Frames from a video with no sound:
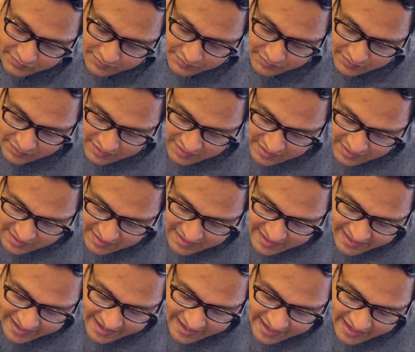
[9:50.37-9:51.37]
This is
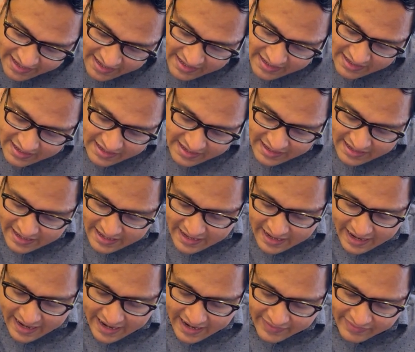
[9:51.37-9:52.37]
K.
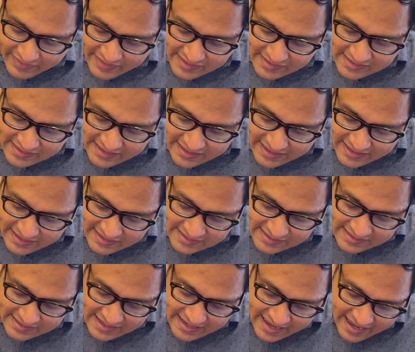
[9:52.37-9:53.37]
And this is